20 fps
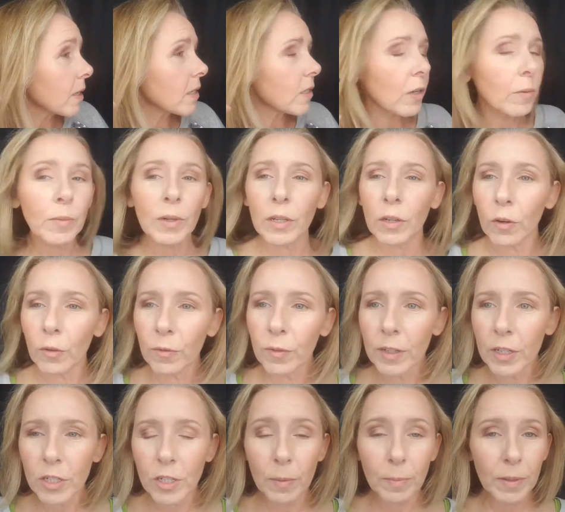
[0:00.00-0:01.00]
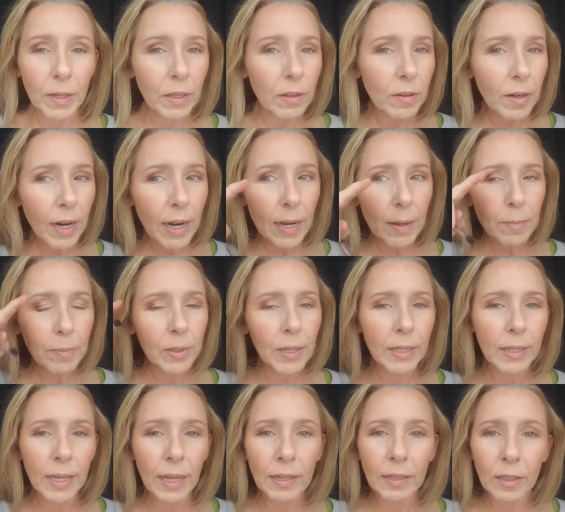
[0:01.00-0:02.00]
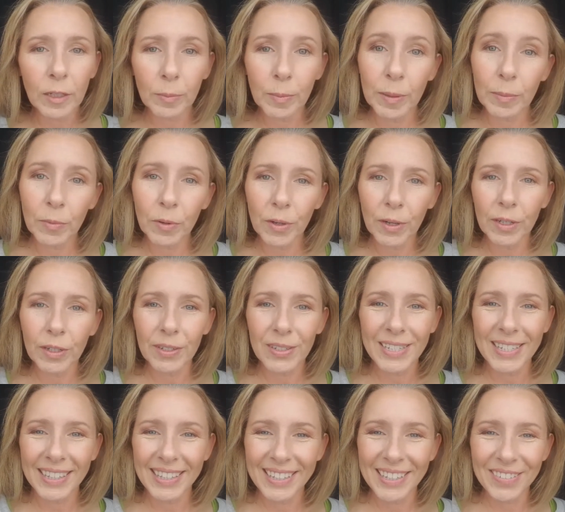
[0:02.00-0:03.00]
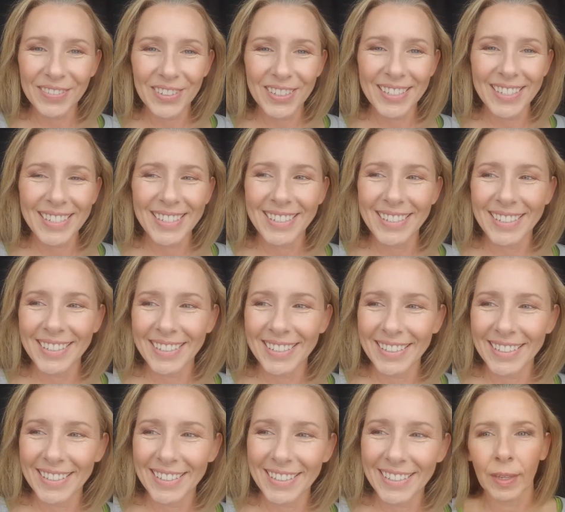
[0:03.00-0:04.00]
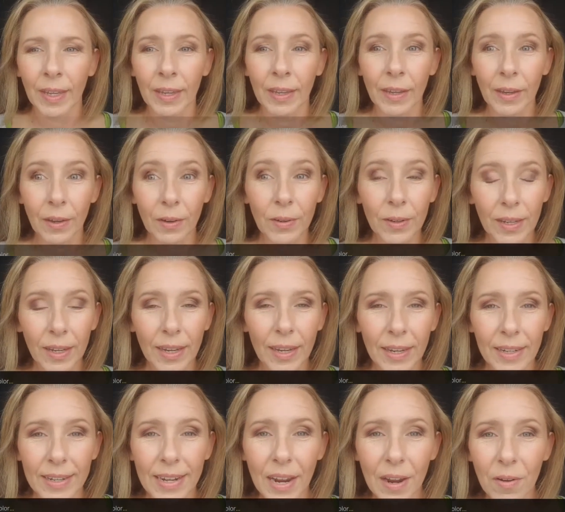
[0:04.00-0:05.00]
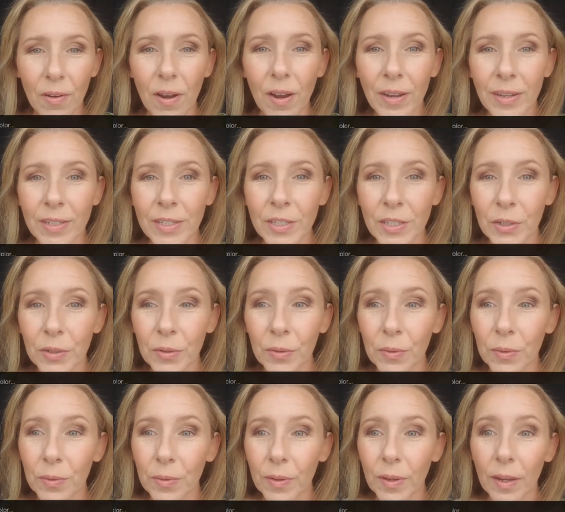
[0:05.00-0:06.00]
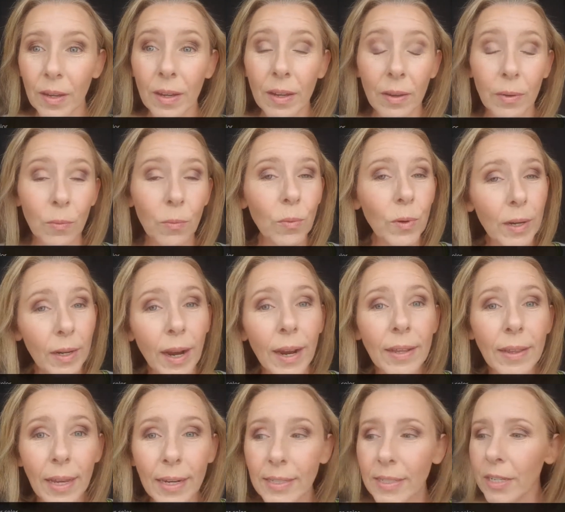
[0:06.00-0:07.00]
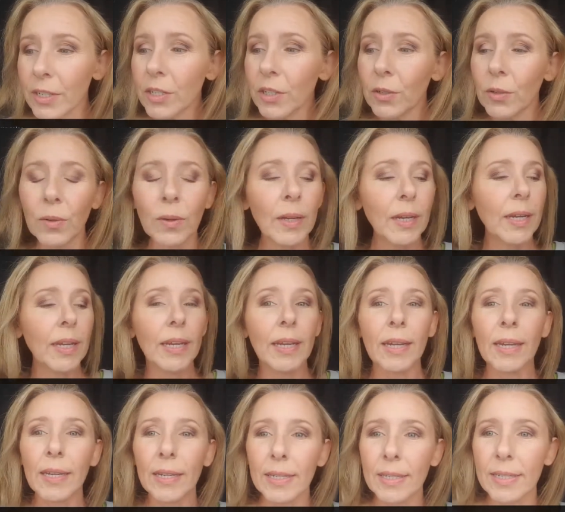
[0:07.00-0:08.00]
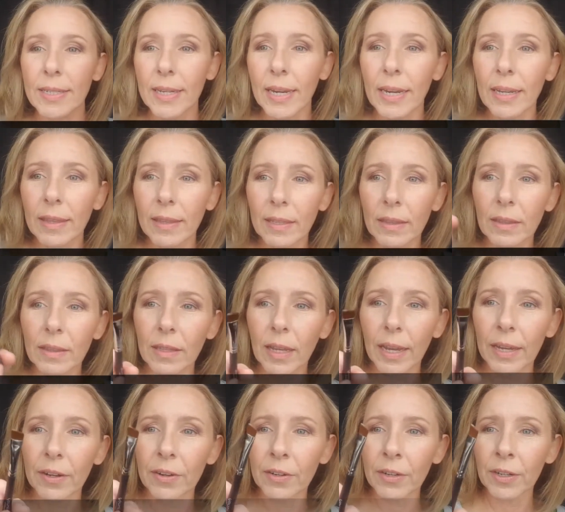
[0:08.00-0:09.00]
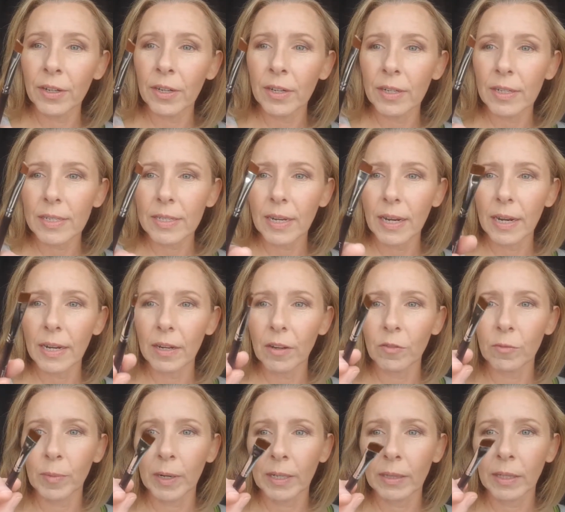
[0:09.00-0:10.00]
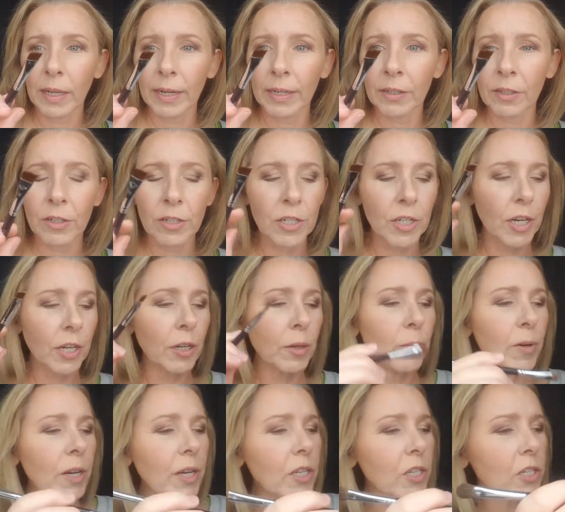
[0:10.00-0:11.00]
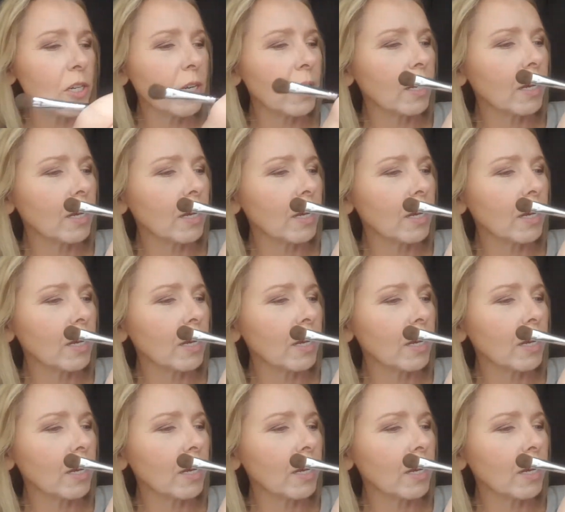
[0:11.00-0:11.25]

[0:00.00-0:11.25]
So I'm gonna go finish up the other eye, blend that a little bit more, and you'll see the difference. Okay, now on to what I like to do is take the lighter side of my liner shader brush.